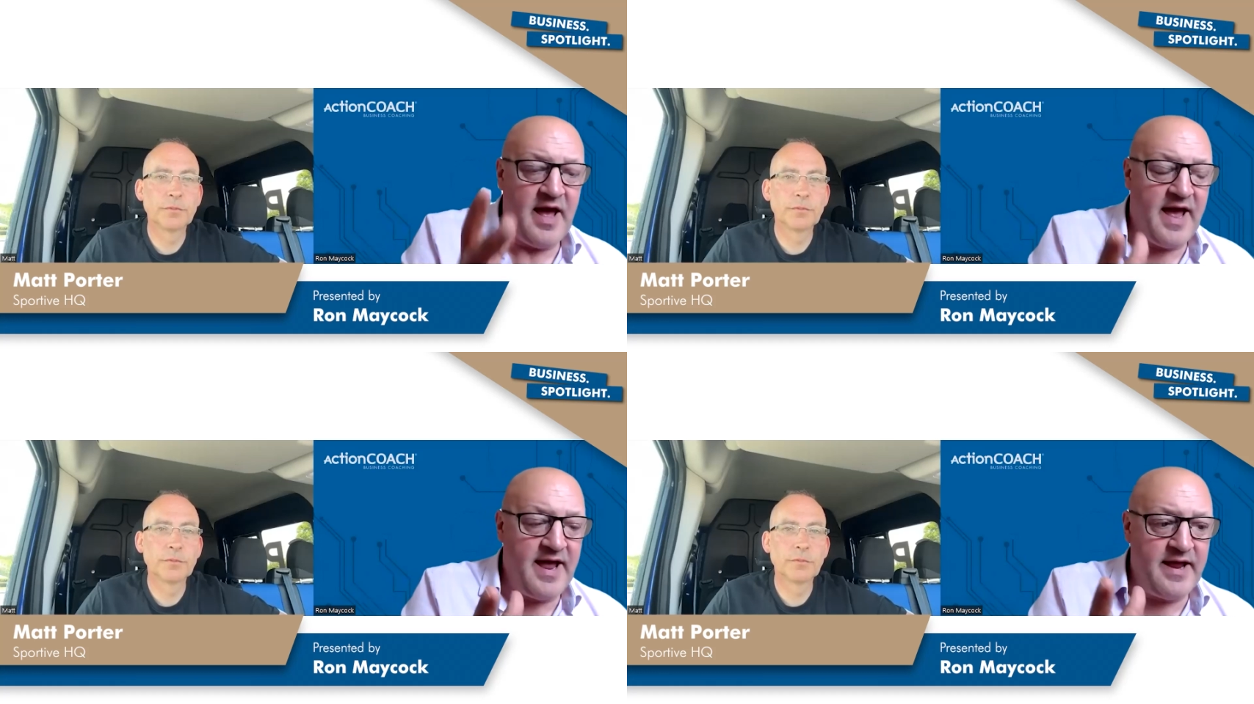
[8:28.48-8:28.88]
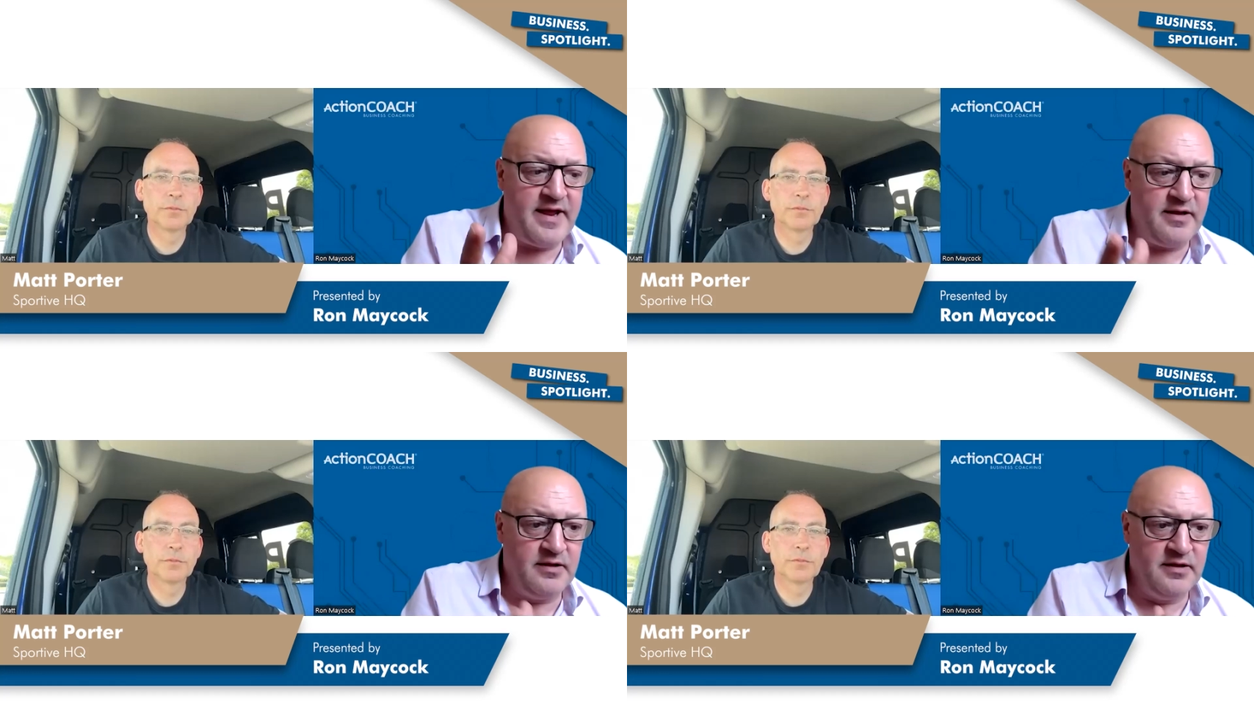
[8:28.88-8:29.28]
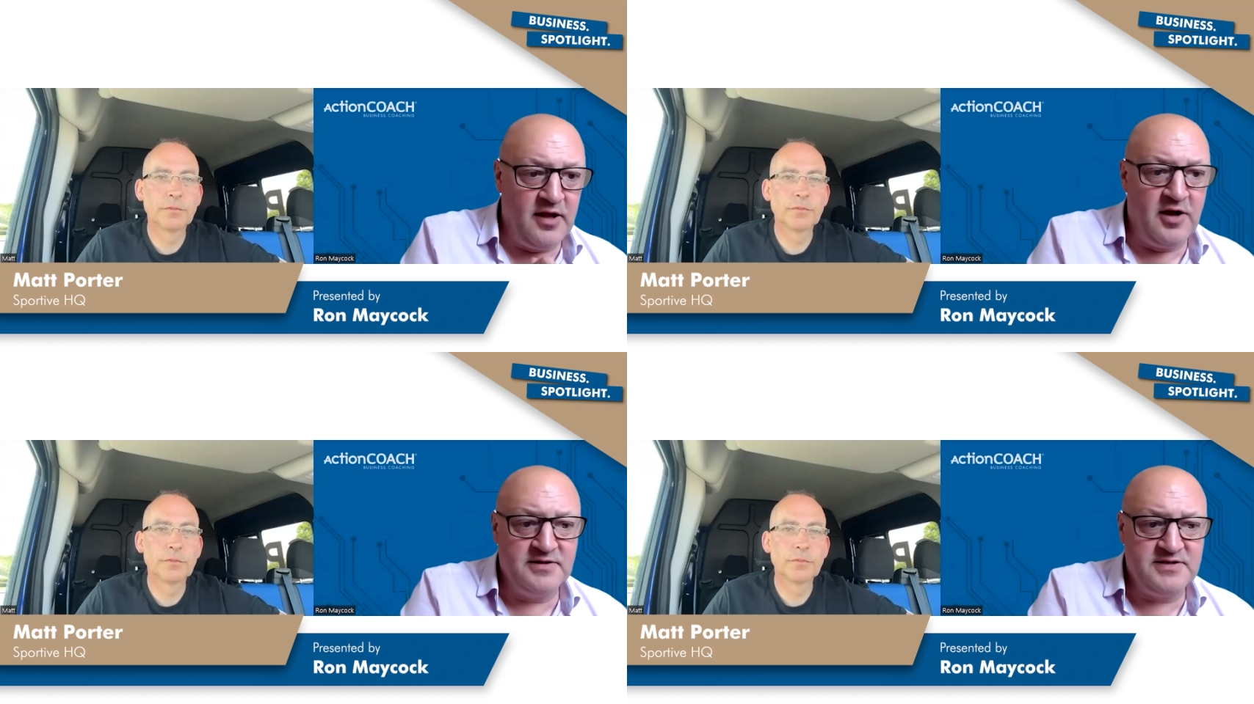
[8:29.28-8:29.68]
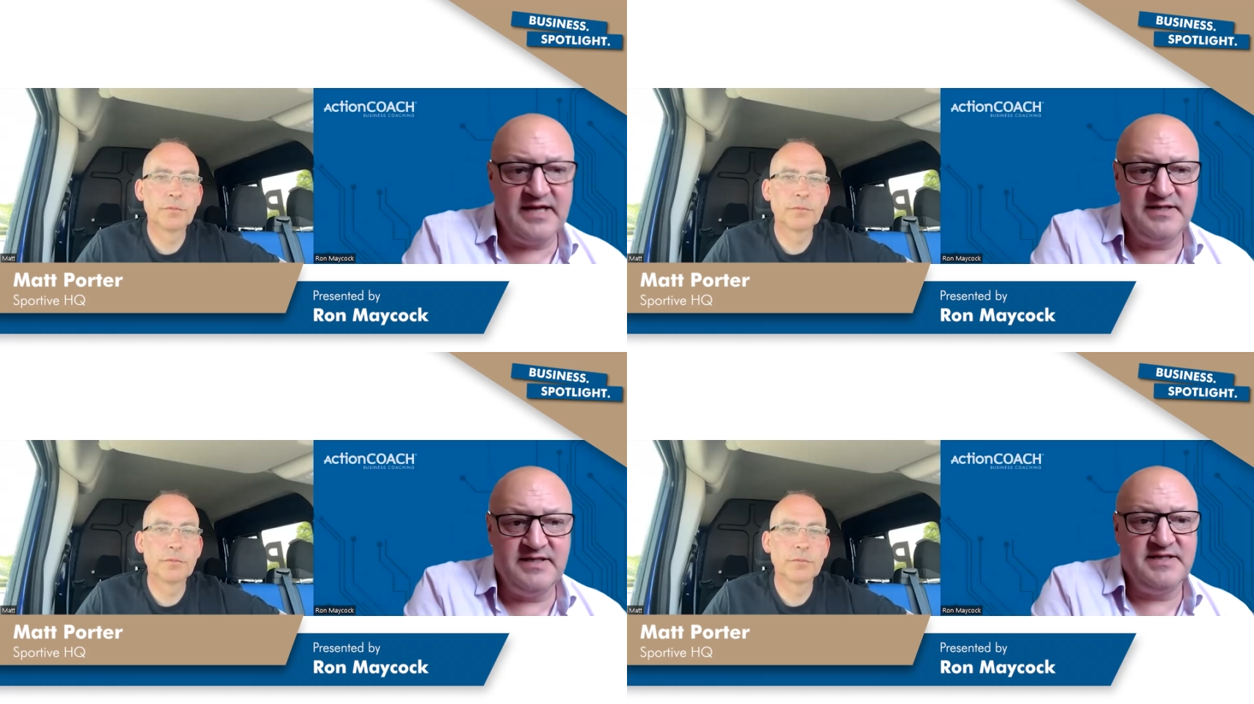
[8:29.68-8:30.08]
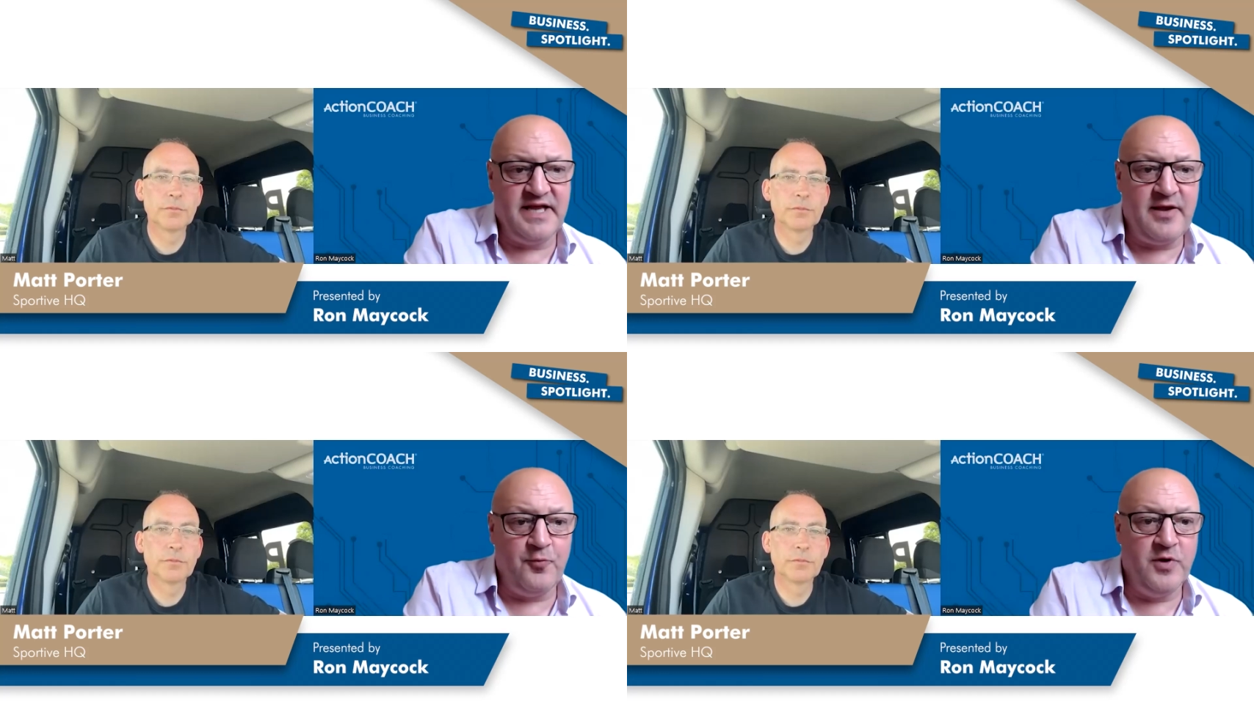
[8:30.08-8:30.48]
Speaker 1: a large
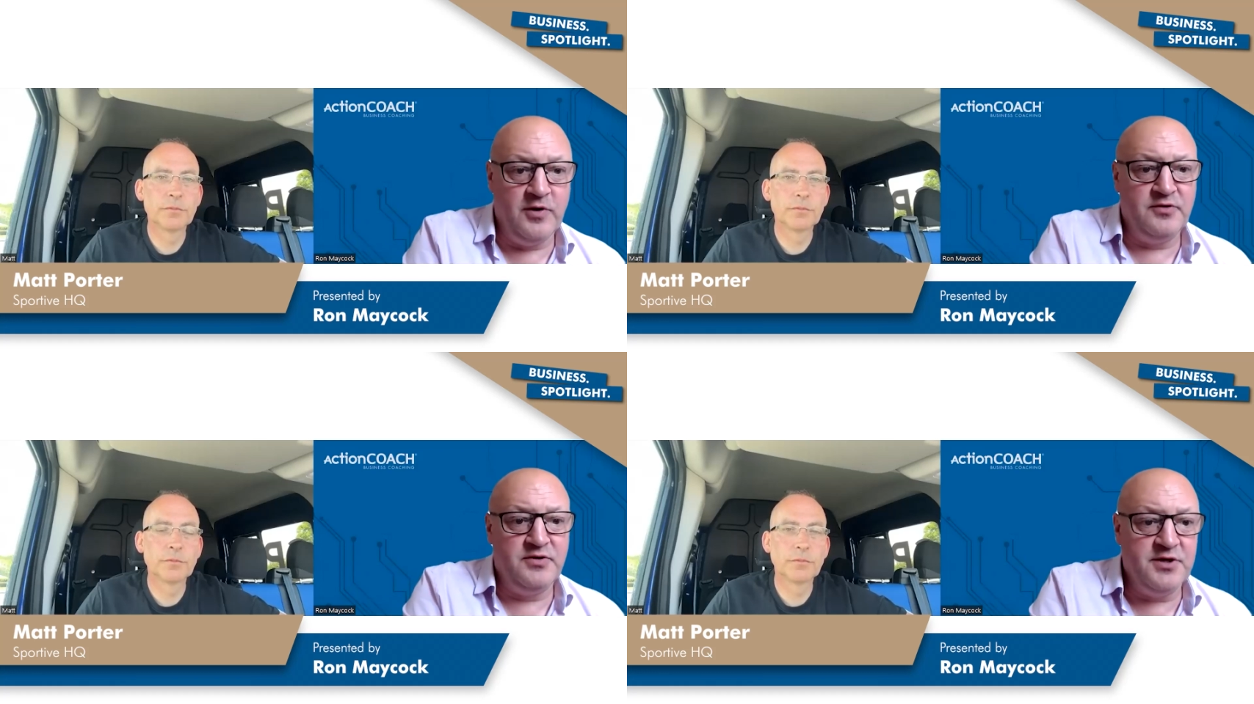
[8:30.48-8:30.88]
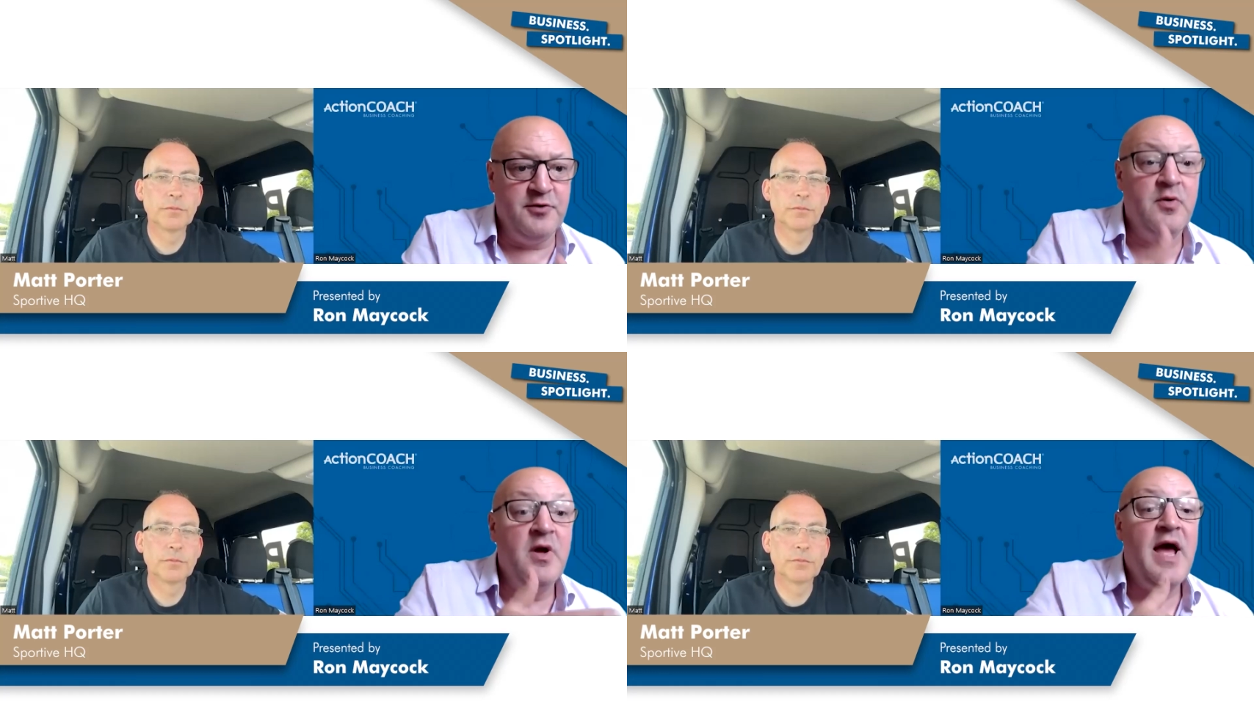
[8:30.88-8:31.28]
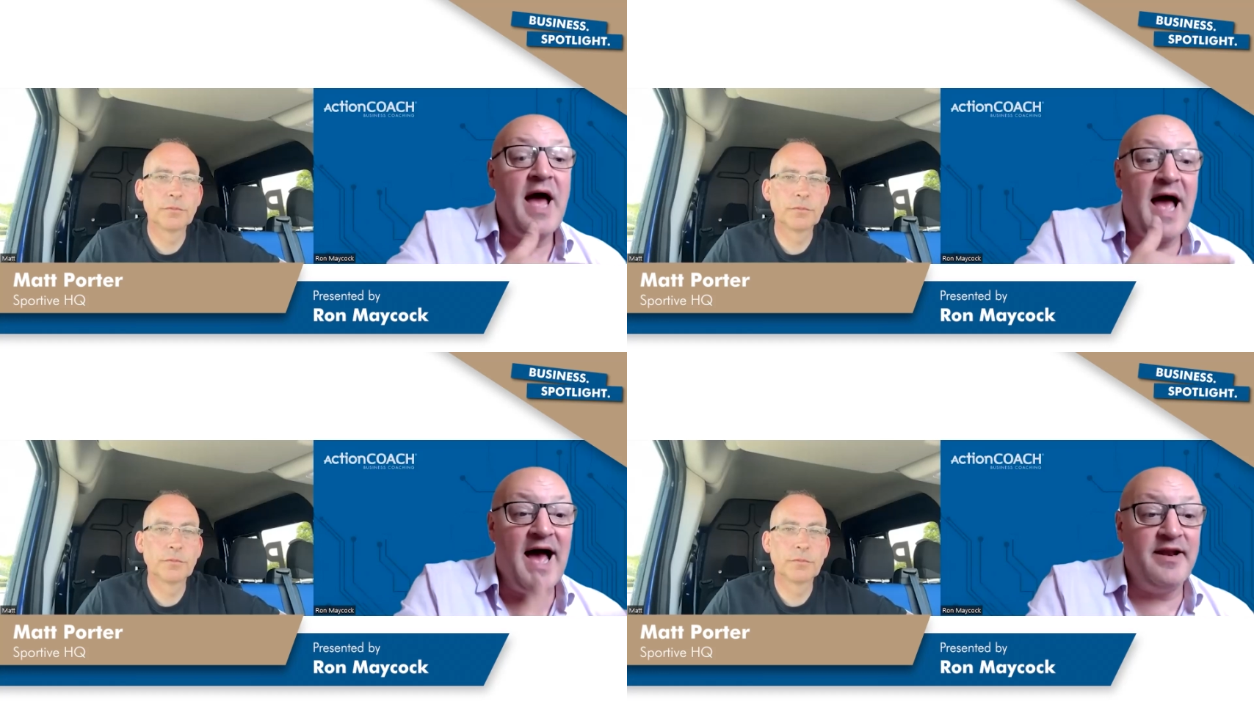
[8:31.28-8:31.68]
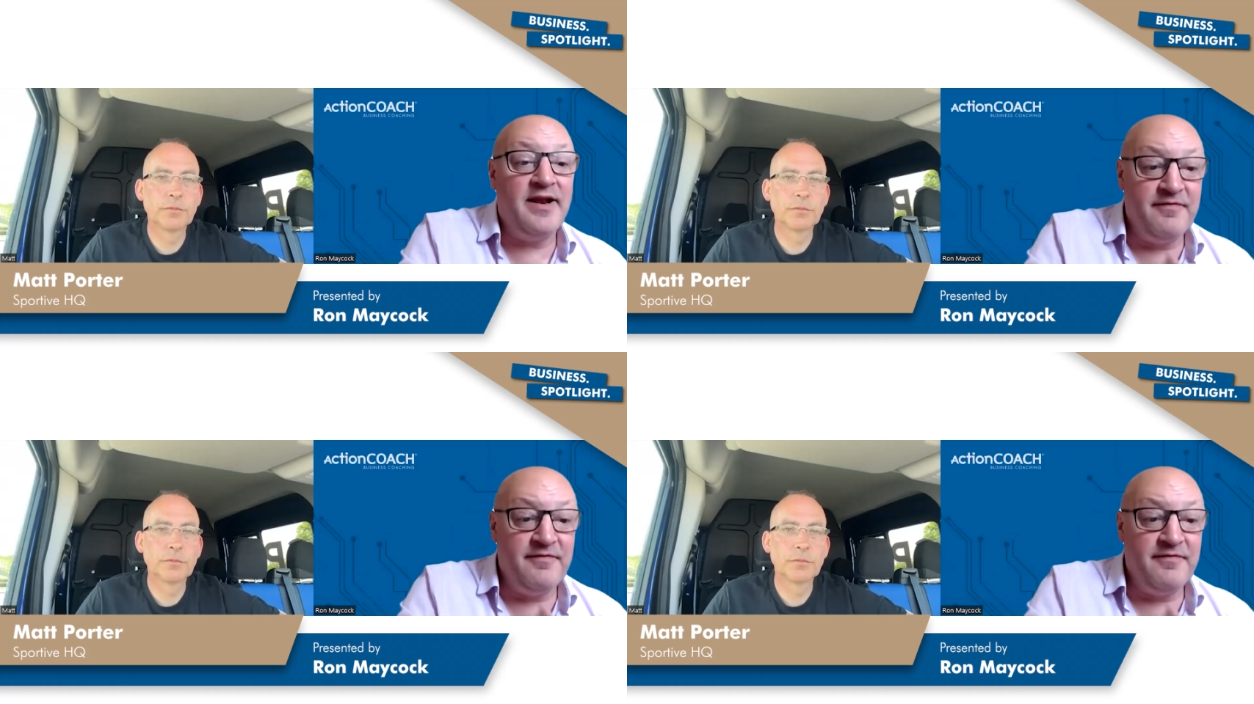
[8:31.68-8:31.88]
entity will do an